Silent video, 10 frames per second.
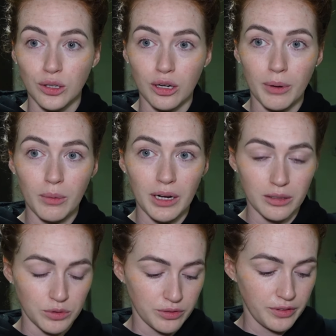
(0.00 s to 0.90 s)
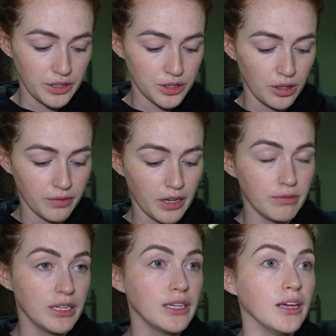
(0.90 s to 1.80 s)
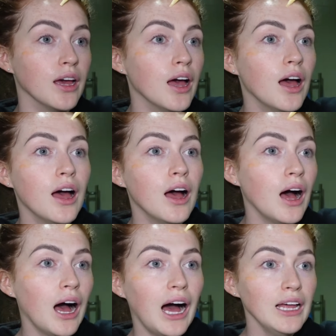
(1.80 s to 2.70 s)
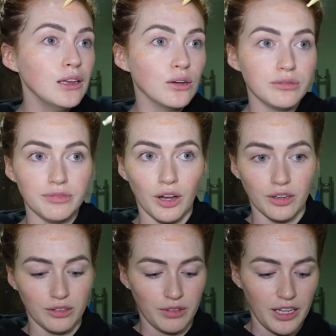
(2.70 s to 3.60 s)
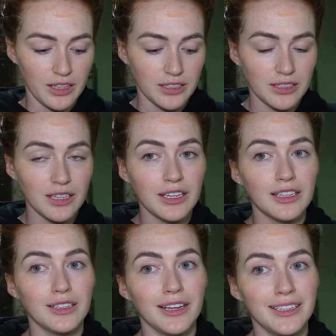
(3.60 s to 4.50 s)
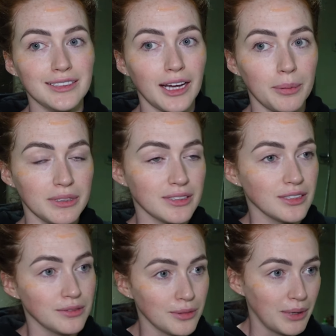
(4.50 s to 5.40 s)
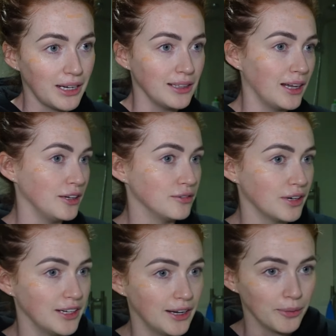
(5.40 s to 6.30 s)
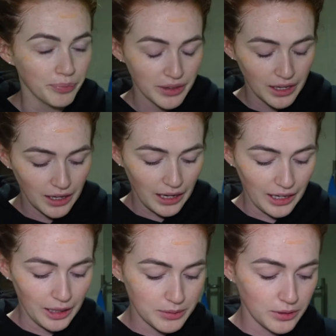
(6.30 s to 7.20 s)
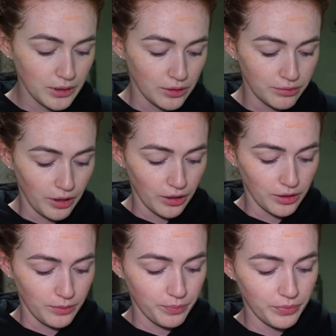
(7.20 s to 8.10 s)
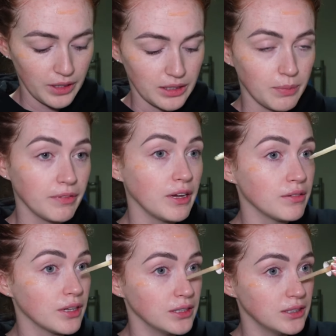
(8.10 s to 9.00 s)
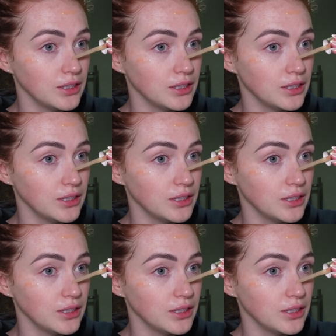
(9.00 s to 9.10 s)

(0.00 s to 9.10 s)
talk about while I'm just finishing off getting ready? I love vlogging, right? This is like a little in-depth into my life right now. I absolutely love vlogging. It's my favourite thing to